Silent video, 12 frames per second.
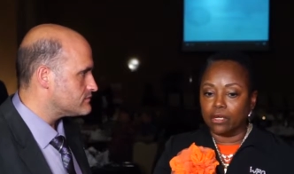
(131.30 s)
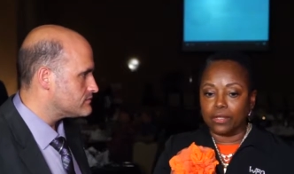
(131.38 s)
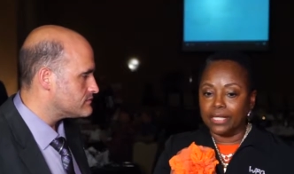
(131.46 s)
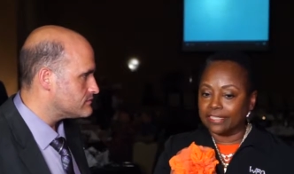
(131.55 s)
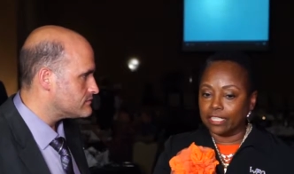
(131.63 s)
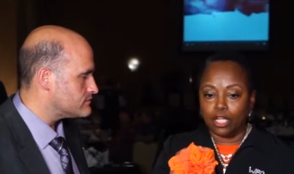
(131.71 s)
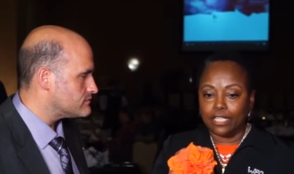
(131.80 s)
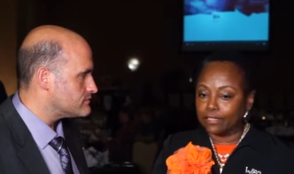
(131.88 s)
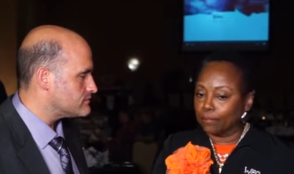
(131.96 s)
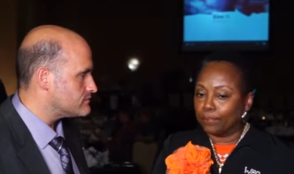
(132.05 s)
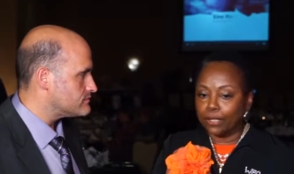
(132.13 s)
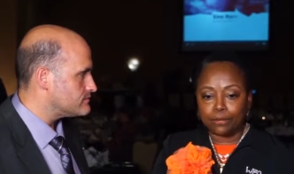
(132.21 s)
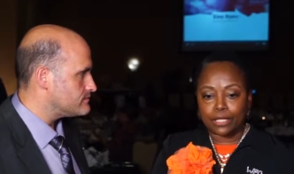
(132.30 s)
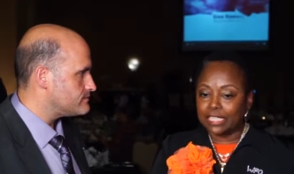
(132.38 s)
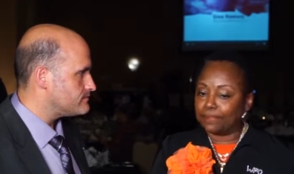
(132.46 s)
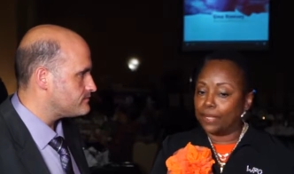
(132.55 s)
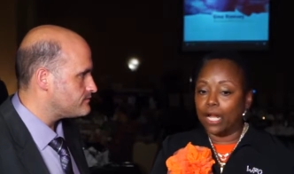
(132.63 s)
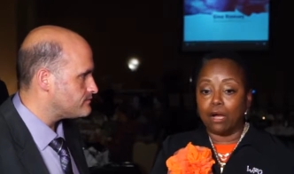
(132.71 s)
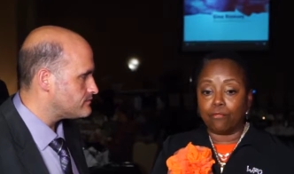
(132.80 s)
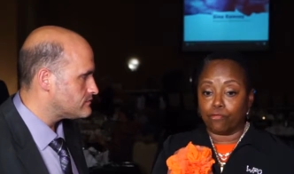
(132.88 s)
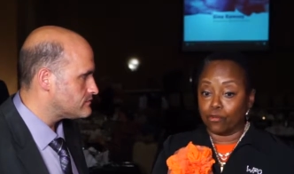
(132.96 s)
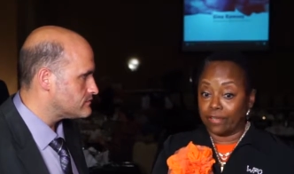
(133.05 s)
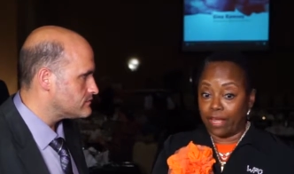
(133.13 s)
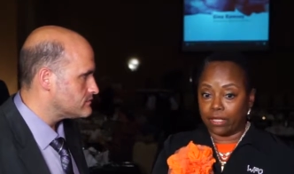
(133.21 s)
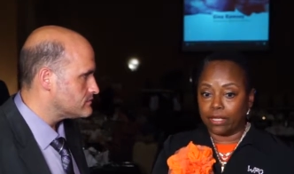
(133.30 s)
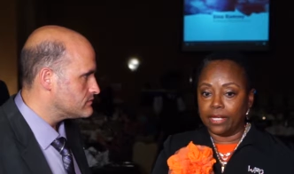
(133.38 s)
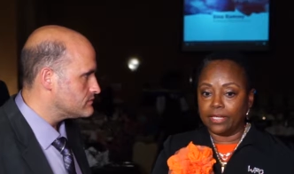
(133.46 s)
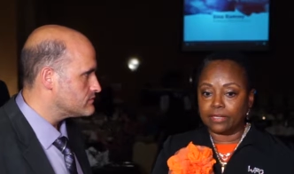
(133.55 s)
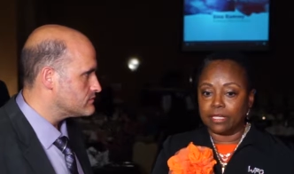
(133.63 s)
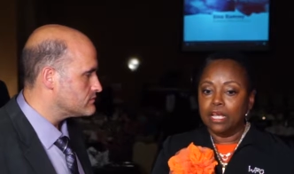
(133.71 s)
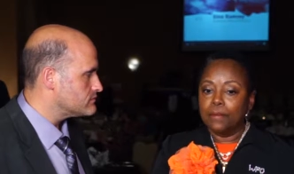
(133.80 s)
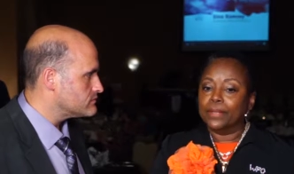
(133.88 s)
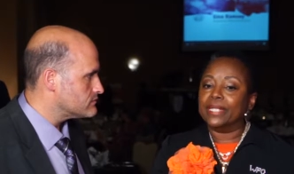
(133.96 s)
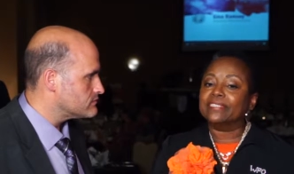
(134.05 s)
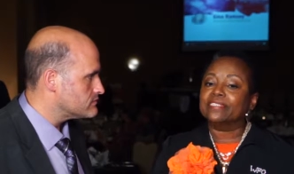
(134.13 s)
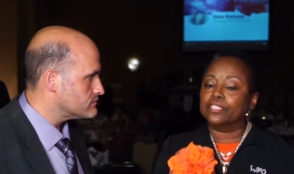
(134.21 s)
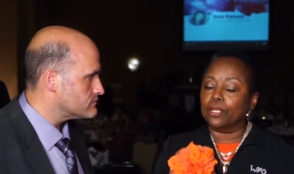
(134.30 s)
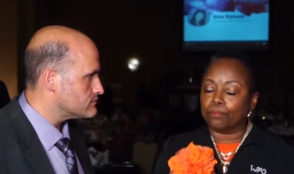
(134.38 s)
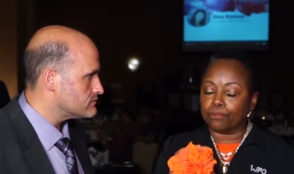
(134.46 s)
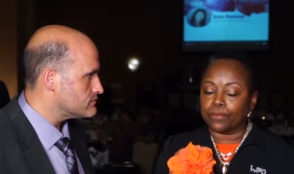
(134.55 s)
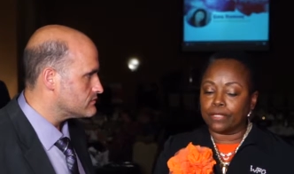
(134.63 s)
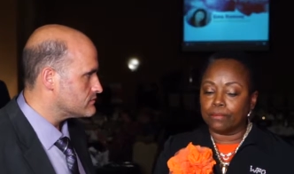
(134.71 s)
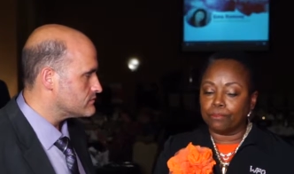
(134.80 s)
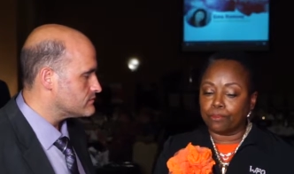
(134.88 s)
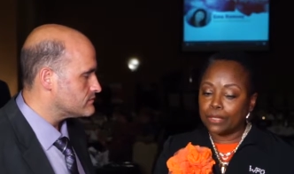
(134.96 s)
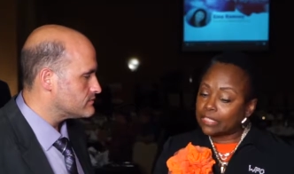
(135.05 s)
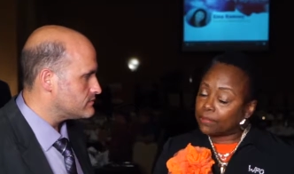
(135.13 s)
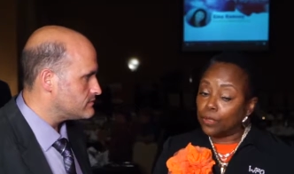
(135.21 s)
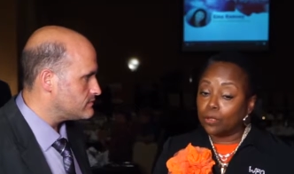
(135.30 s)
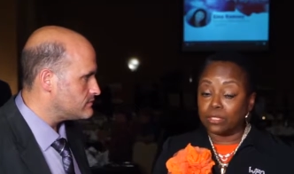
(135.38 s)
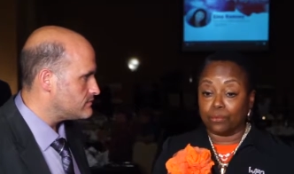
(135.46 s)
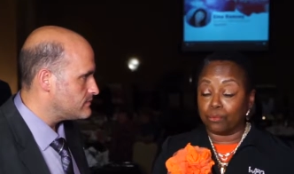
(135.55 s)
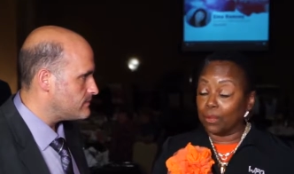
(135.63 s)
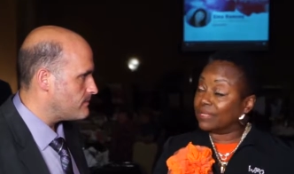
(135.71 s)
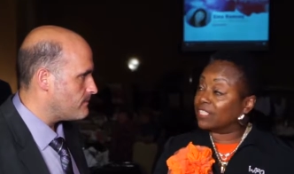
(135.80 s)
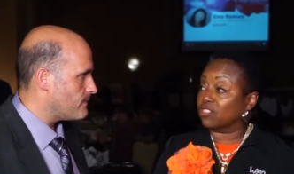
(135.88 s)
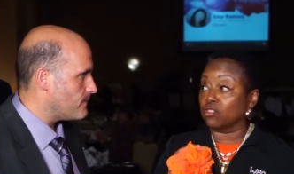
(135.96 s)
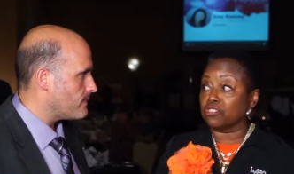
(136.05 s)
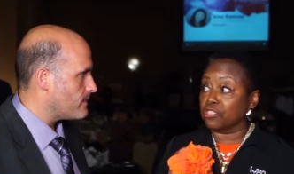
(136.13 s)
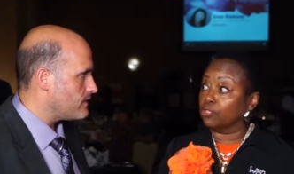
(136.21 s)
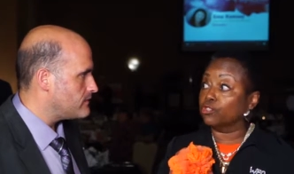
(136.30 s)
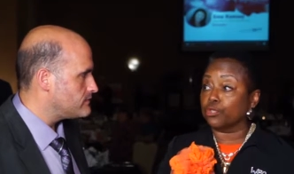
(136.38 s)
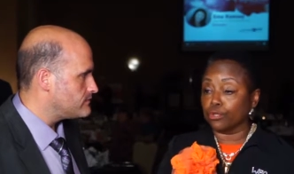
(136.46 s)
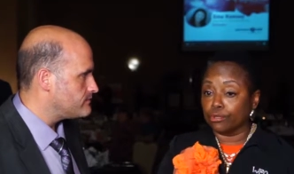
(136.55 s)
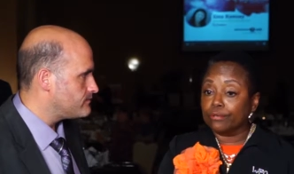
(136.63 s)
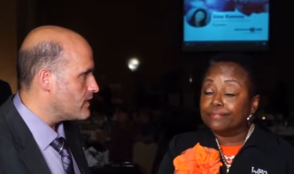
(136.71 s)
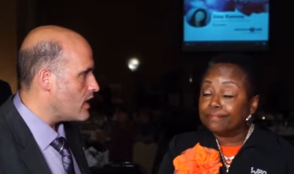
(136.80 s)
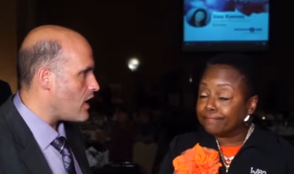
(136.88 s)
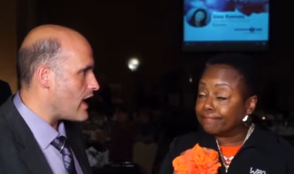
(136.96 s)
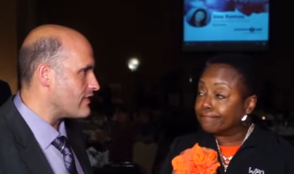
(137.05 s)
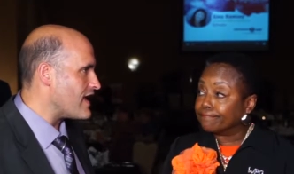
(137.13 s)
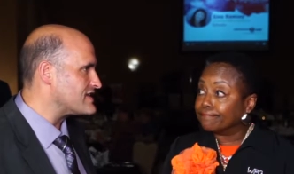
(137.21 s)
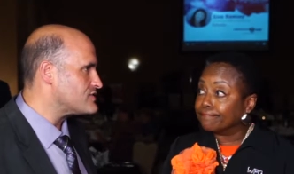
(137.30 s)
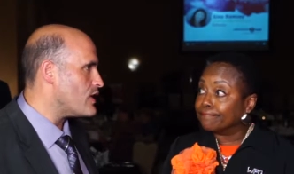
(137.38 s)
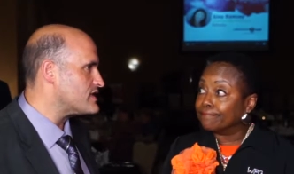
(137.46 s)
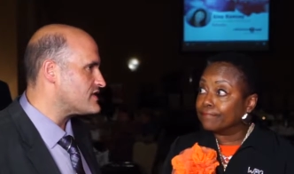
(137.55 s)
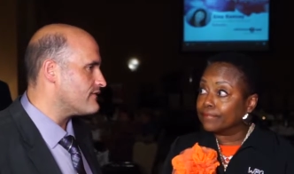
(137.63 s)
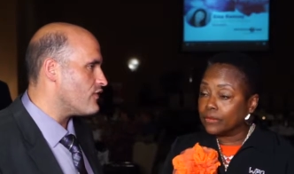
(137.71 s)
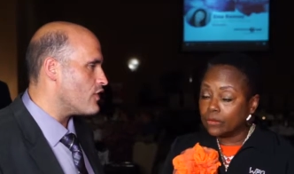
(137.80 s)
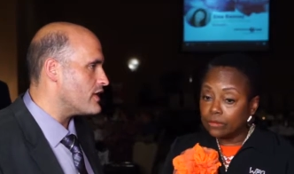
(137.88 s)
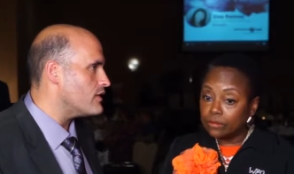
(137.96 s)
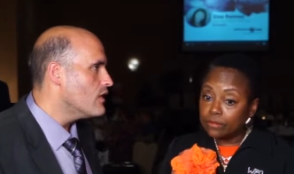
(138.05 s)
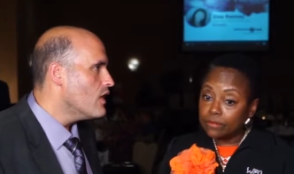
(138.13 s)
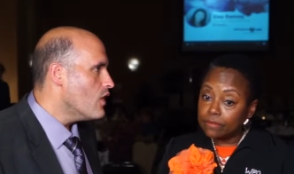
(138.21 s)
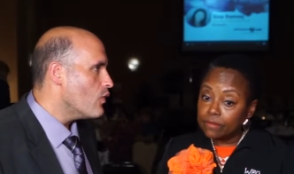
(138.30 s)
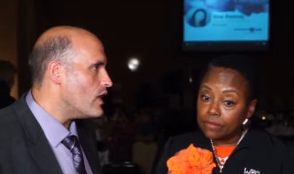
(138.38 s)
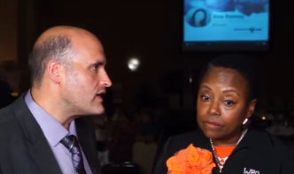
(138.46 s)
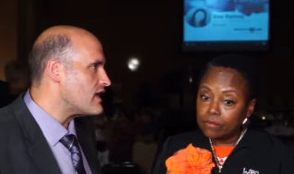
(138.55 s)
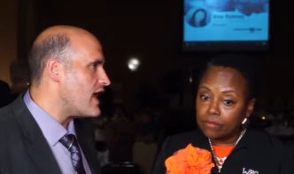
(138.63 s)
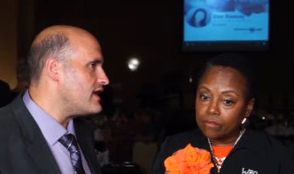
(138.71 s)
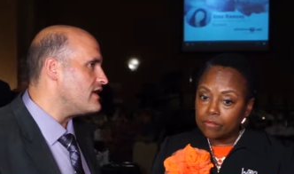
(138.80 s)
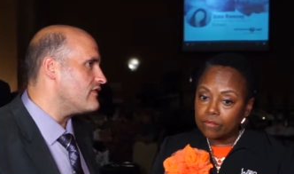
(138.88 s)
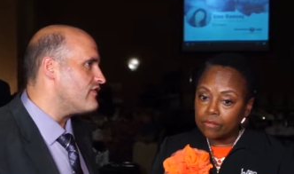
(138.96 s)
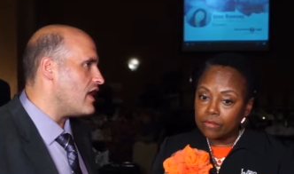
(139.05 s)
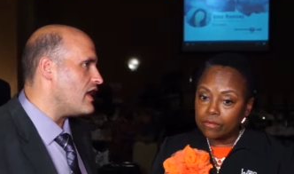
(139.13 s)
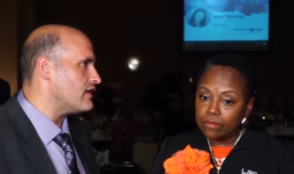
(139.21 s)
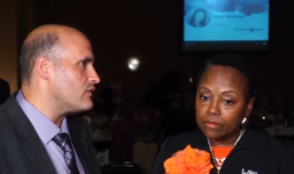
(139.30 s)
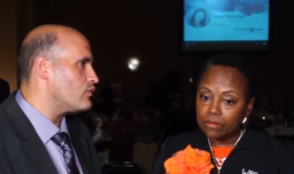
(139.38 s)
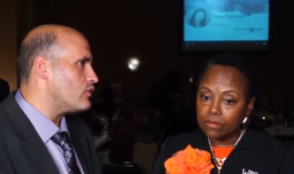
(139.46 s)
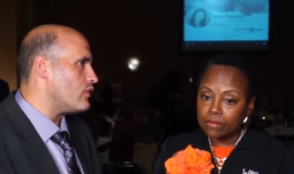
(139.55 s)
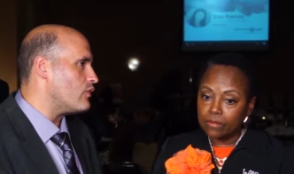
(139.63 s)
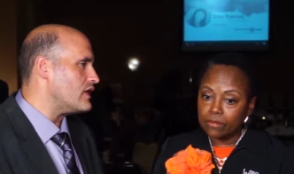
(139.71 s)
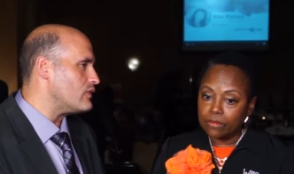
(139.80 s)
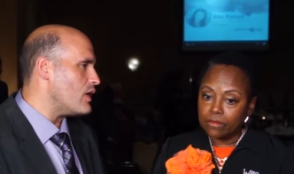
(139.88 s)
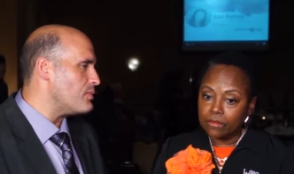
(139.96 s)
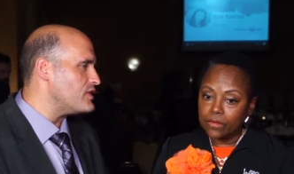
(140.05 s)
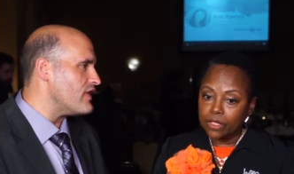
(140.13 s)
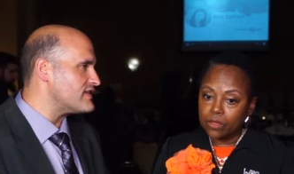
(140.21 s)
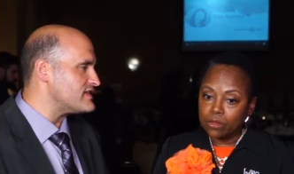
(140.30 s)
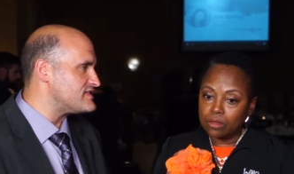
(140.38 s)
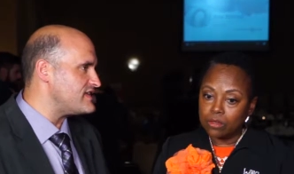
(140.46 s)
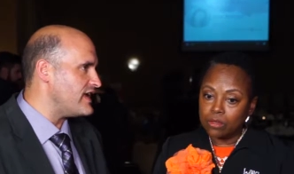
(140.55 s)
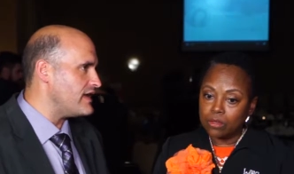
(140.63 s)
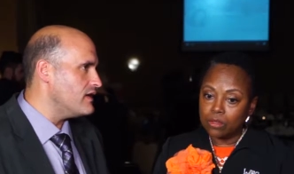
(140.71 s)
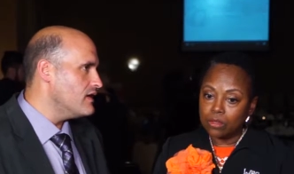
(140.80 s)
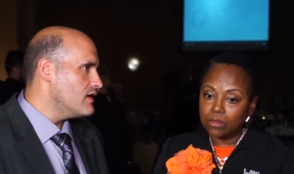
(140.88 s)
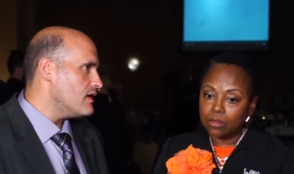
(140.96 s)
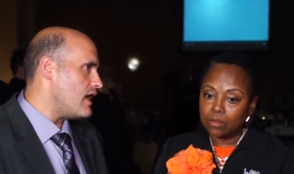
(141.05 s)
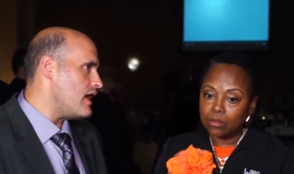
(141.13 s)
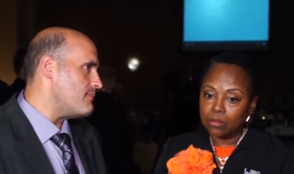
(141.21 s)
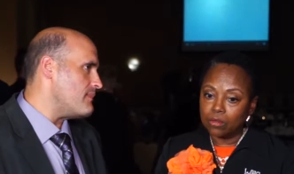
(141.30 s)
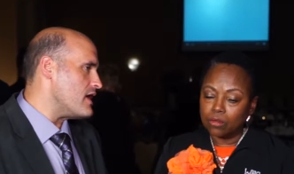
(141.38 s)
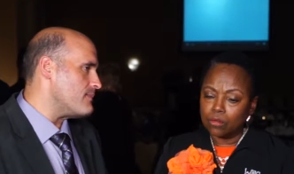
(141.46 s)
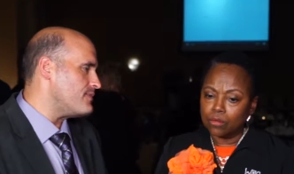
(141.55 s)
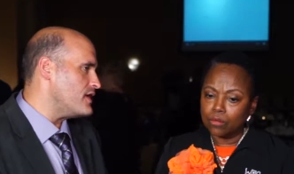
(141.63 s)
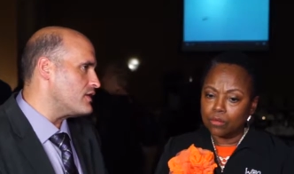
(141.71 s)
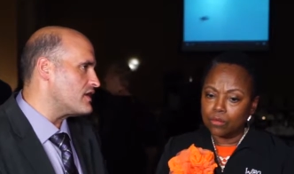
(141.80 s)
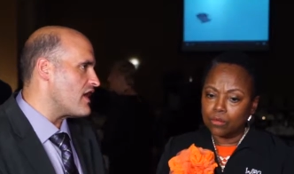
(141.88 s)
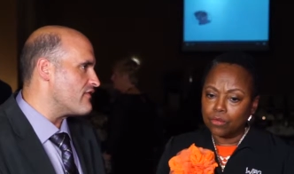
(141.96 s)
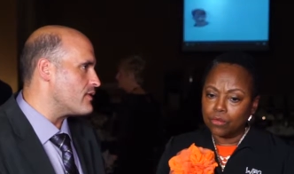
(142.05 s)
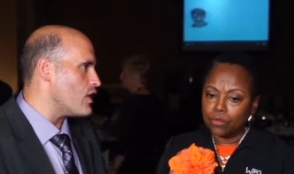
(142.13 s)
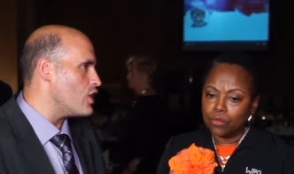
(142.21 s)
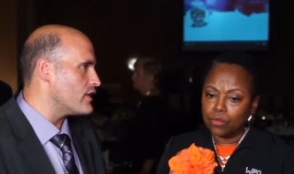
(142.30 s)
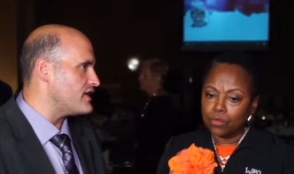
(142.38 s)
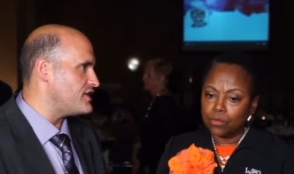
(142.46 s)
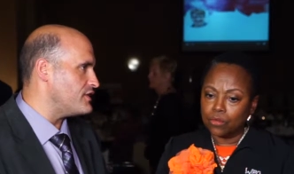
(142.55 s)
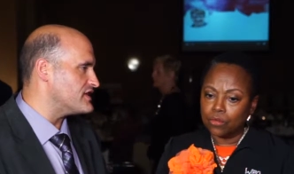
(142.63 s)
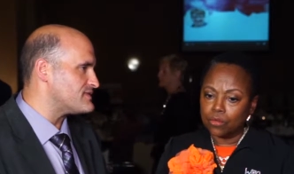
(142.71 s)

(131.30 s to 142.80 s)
Speaker 1: Hill. It's a, it's a book that's been out for decades, but it's the, the principles and premises are still true. All
Speaker 2: right, last question for you. What kind of, uh, what, what would you like to see uh, Mayor Pugh and Governor Hogan do to